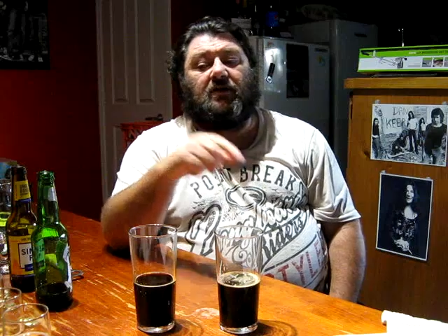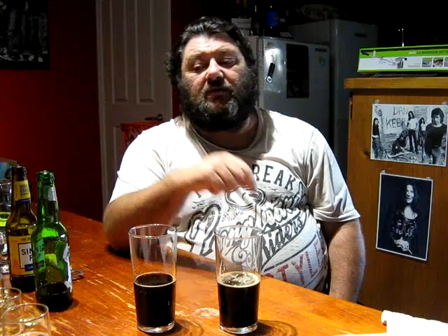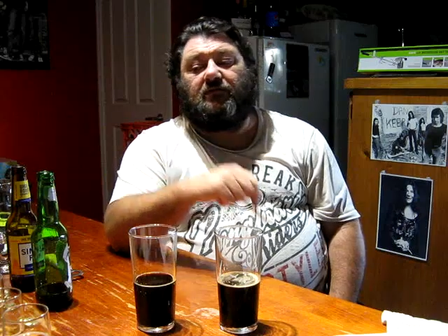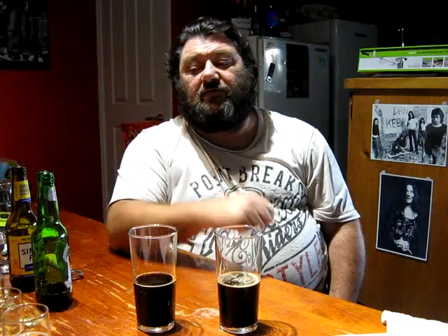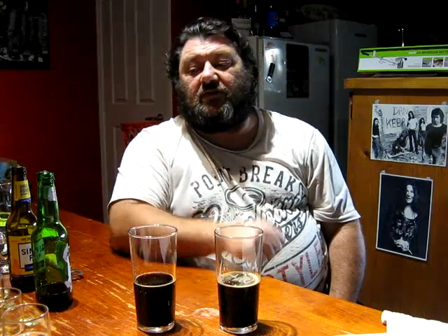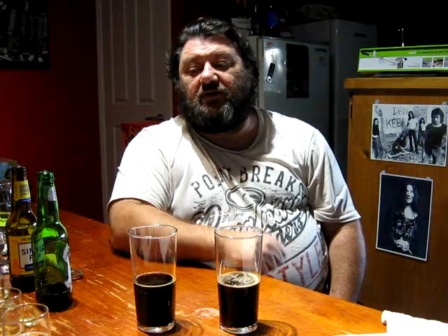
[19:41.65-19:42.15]

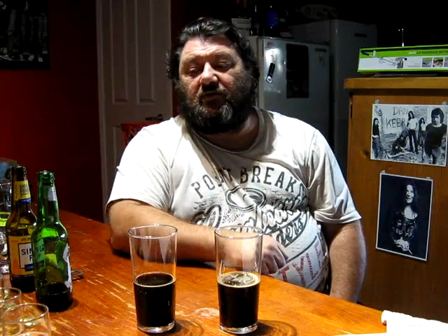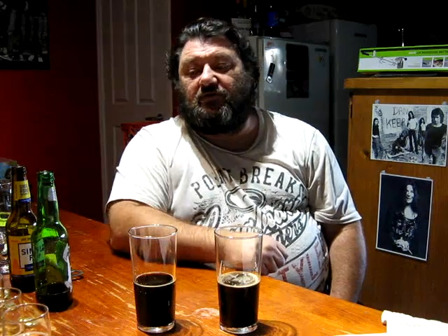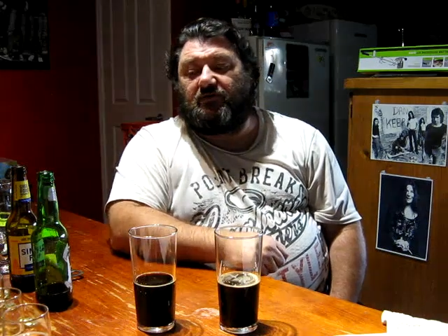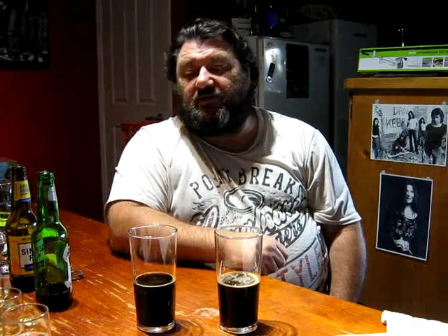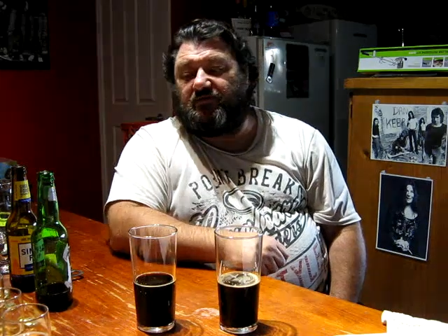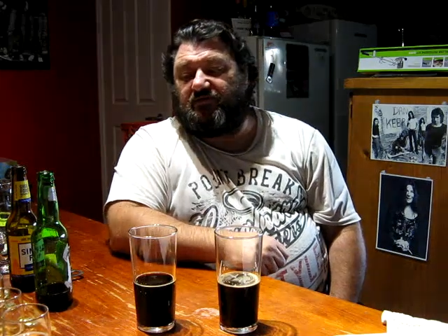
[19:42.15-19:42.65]
Find out what the
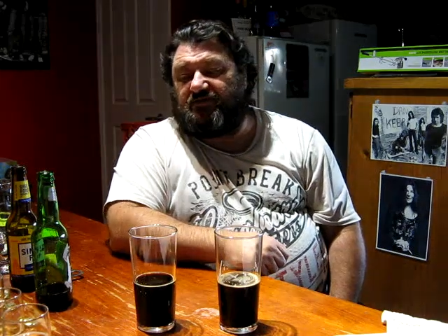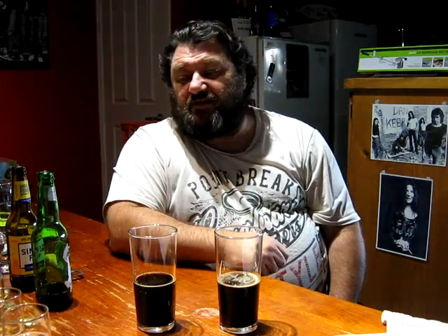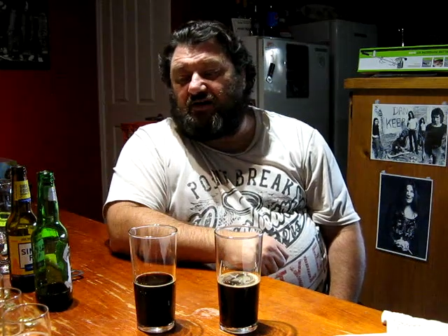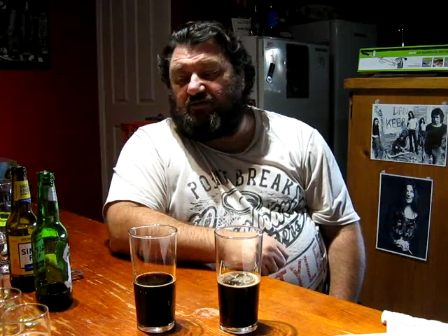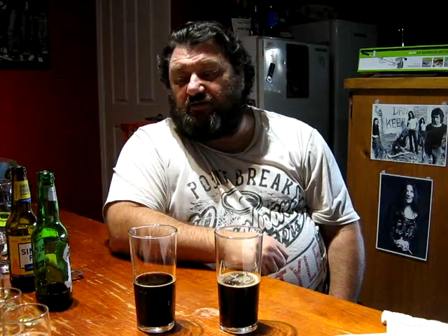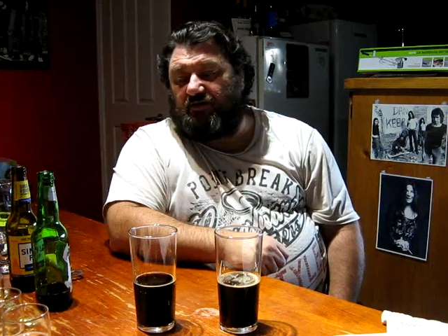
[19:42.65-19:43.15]
benefits
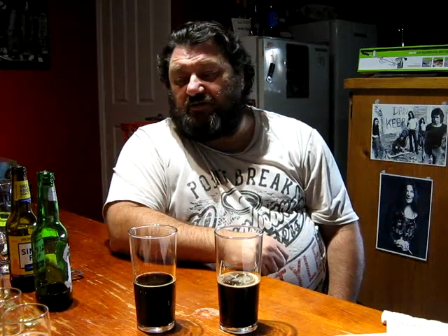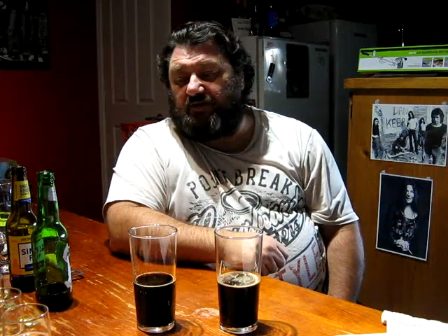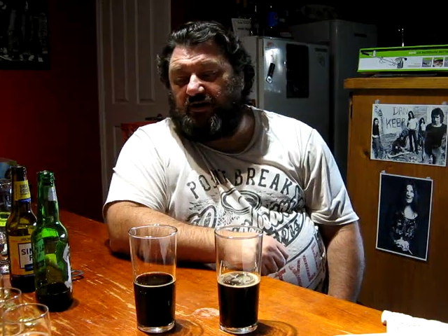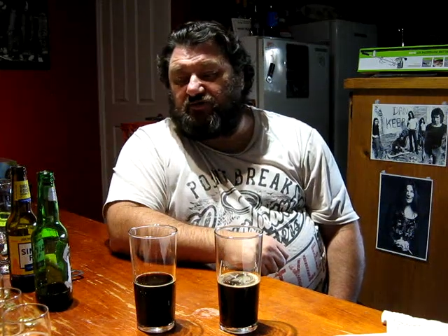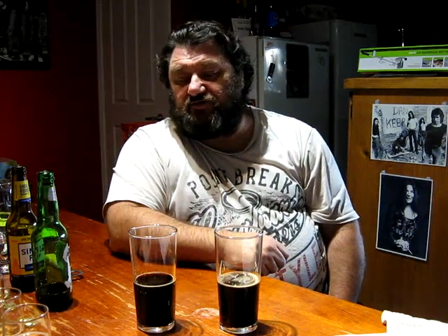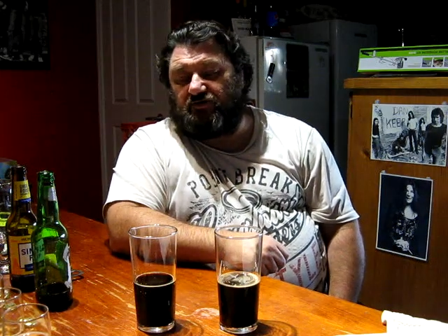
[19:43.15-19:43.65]
are of being a
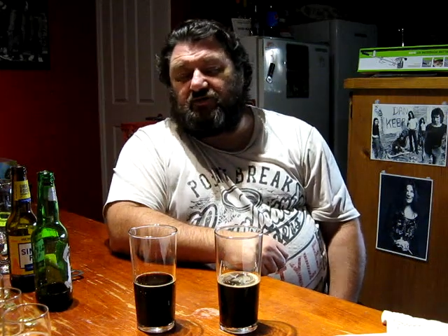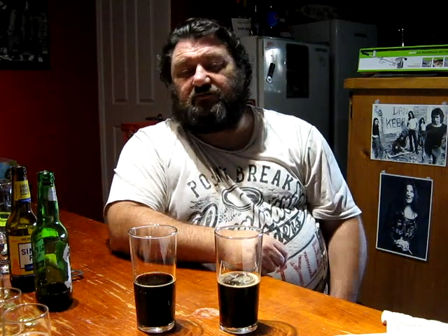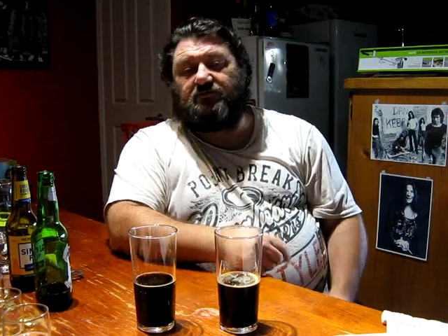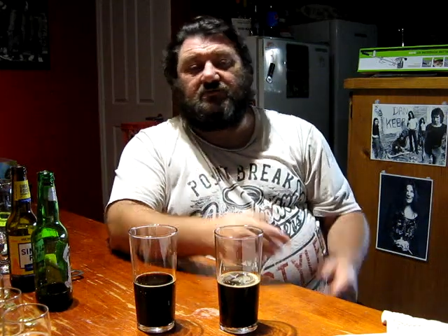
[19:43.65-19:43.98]
Patreon.